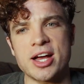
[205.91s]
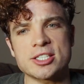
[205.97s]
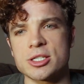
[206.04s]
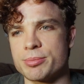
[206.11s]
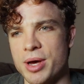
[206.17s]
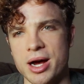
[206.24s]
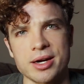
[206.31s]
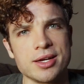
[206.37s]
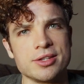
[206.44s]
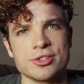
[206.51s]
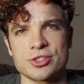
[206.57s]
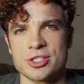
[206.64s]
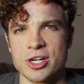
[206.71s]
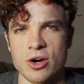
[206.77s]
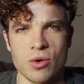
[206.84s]
that's about it.
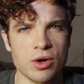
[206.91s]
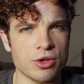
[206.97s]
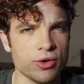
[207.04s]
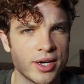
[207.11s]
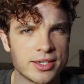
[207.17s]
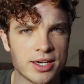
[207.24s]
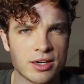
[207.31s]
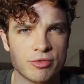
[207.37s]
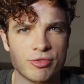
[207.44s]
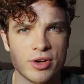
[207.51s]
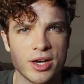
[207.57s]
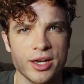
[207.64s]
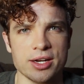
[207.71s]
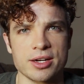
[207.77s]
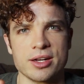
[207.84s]
There's no other
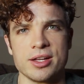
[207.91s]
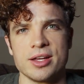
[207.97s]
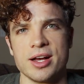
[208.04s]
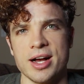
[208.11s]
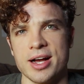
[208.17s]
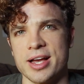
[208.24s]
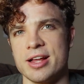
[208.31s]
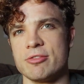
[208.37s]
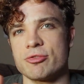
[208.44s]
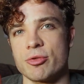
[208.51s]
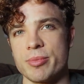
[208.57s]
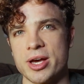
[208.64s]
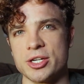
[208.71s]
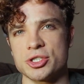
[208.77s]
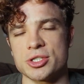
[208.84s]
identifying
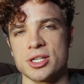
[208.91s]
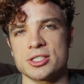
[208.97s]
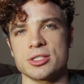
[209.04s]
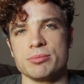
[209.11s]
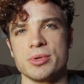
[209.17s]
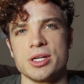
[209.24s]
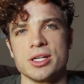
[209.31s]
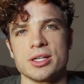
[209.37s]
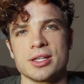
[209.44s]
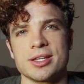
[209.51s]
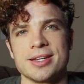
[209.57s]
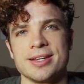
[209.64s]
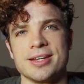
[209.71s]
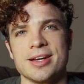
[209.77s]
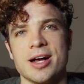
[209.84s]
information that's
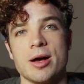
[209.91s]
immediately